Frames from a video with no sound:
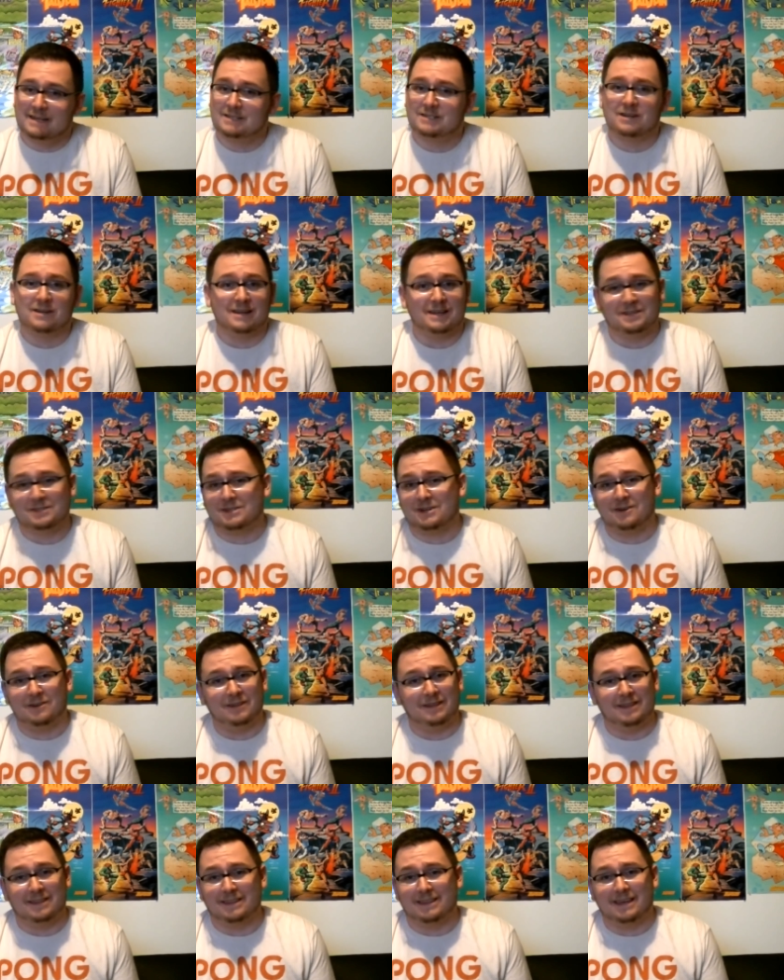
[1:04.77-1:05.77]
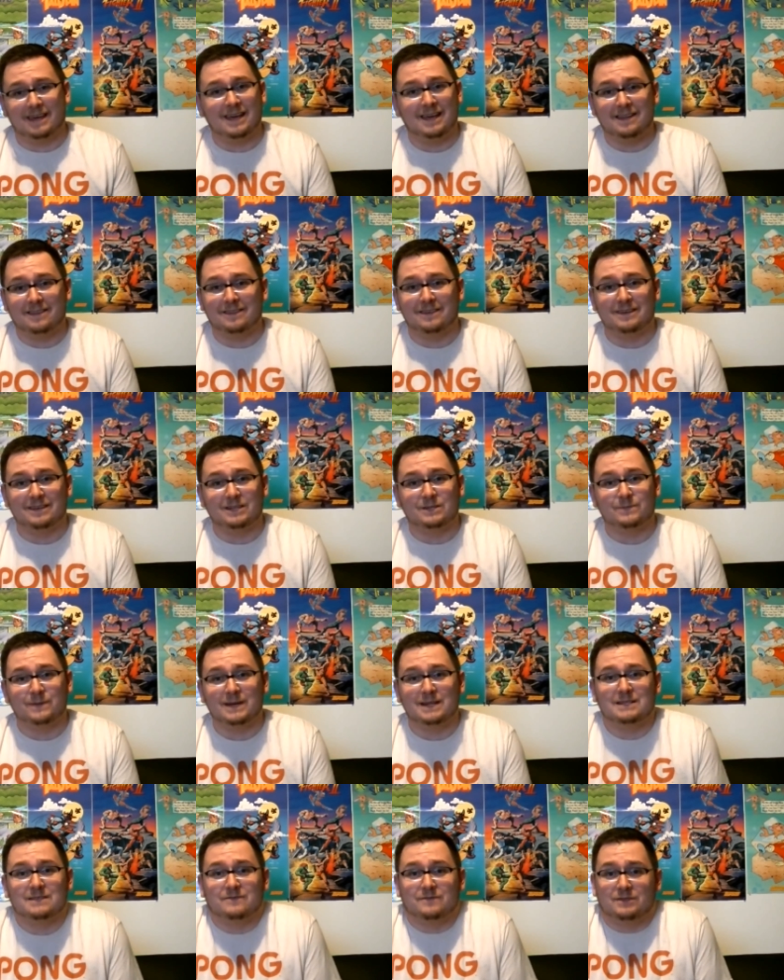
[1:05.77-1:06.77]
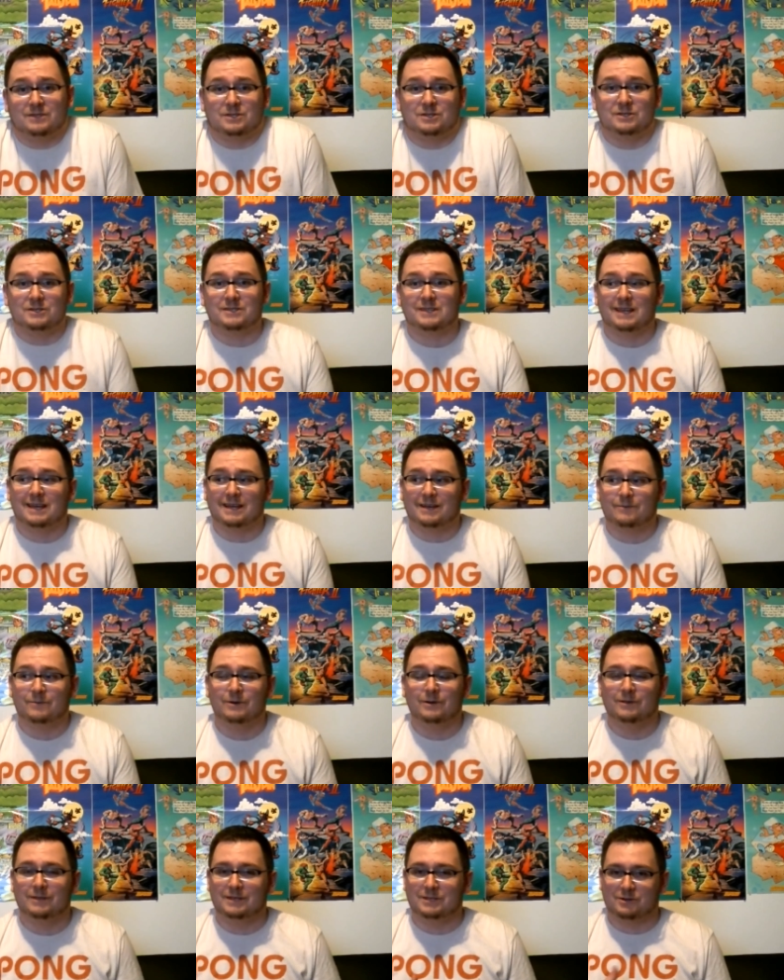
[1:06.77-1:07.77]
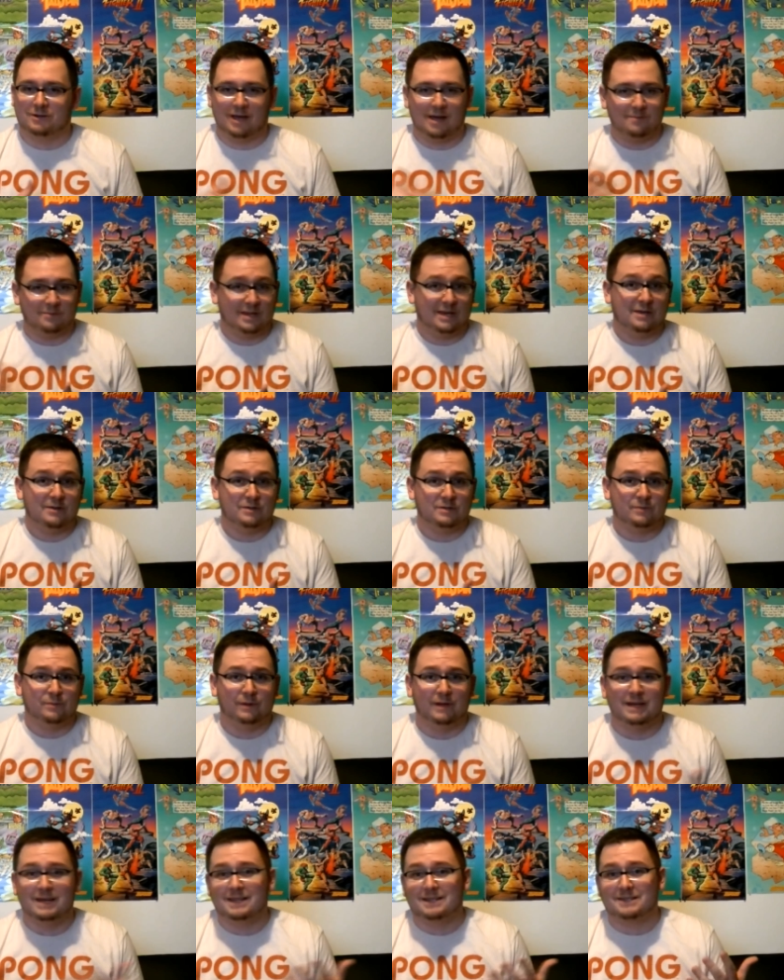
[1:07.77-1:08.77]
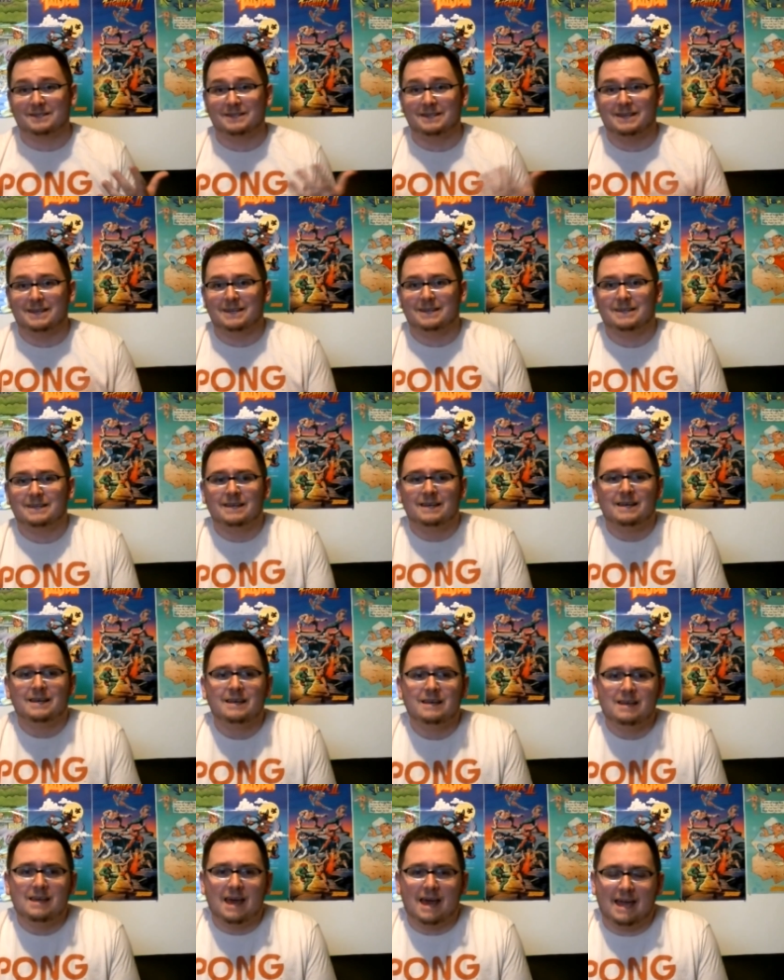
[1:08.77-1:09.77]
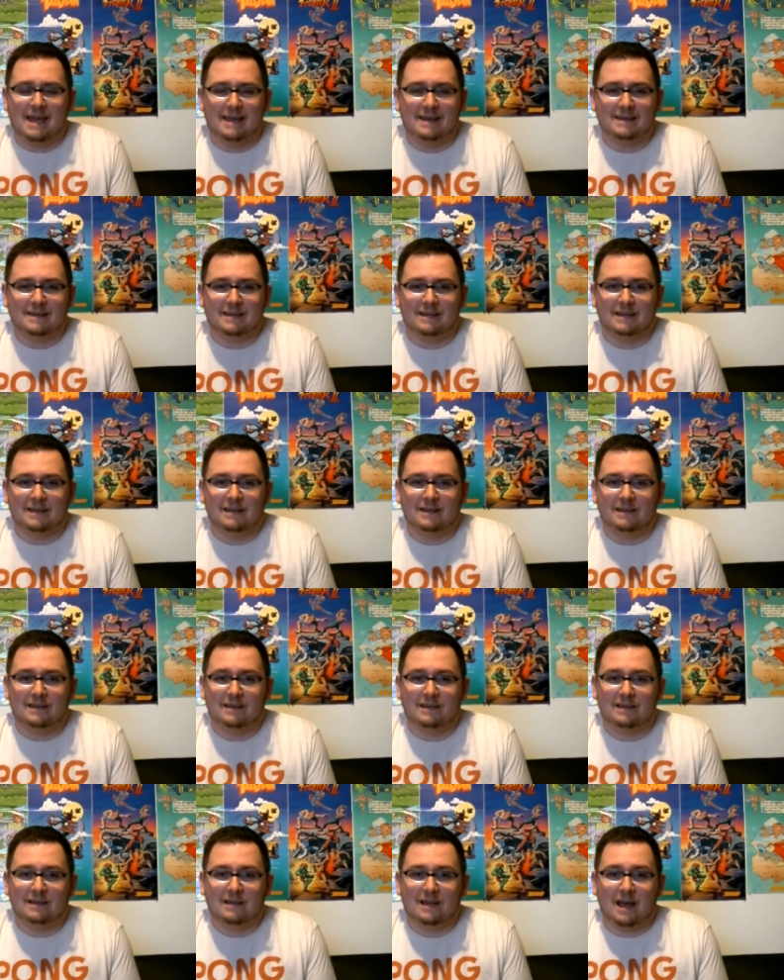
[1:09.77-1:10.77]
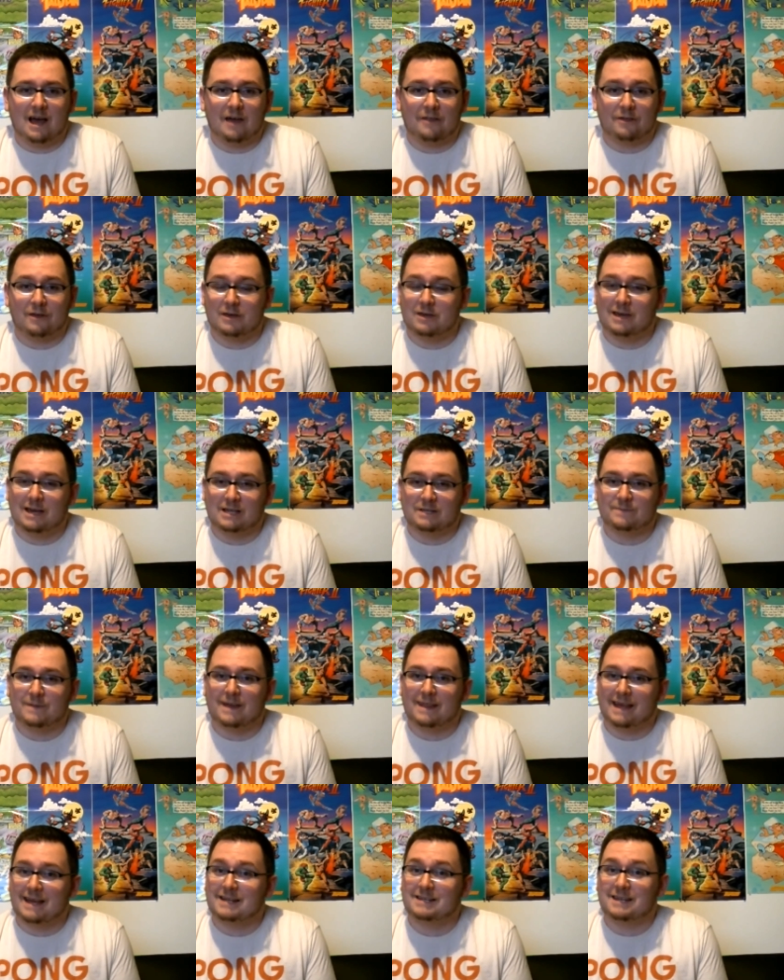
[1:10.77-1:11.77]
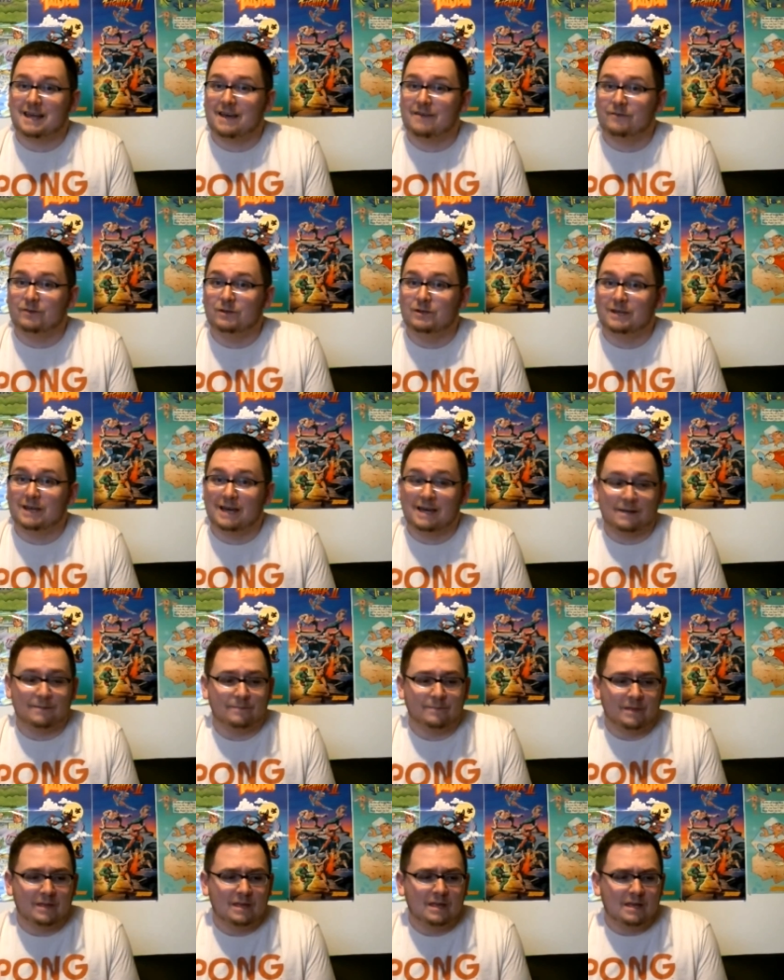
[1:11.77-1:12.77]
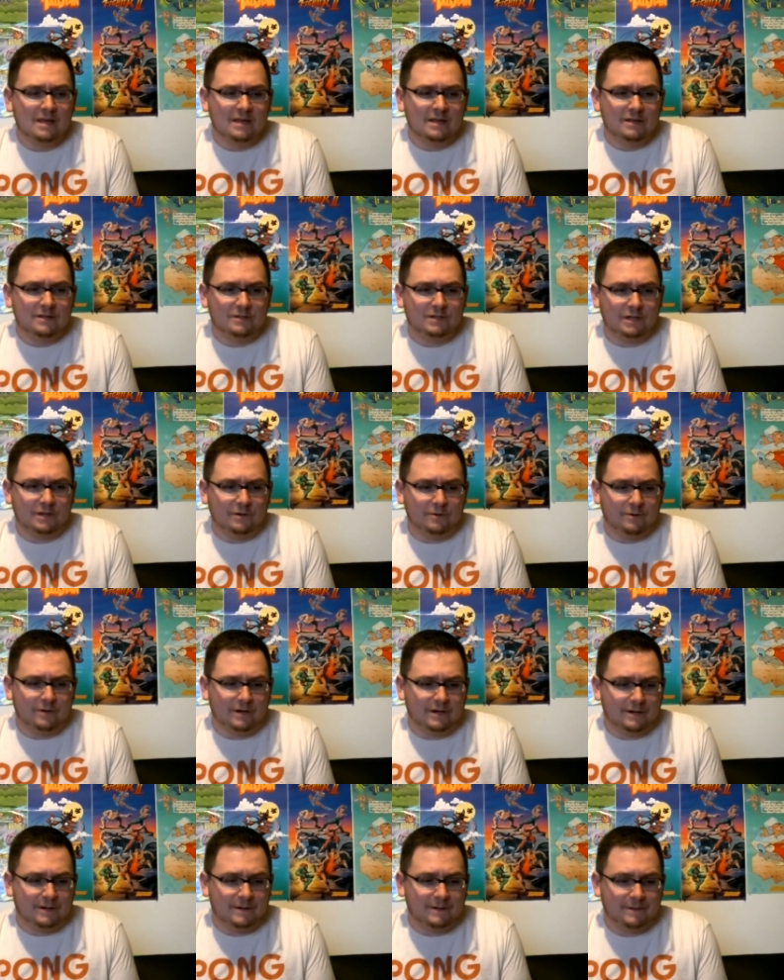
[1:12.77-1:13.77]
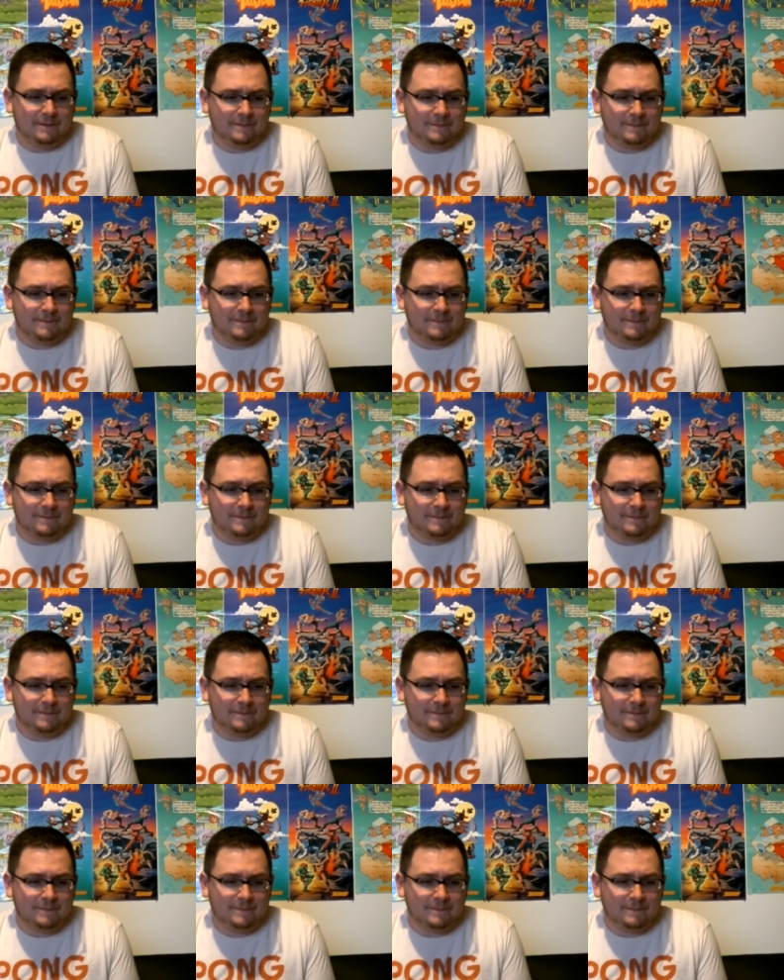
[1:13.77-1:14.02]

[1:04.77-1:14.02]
It's not necessarily anything expensive. It's just like, well, these are games I used to play. It's neat, and uh, I thought you guys might like to have a look at them. So uh,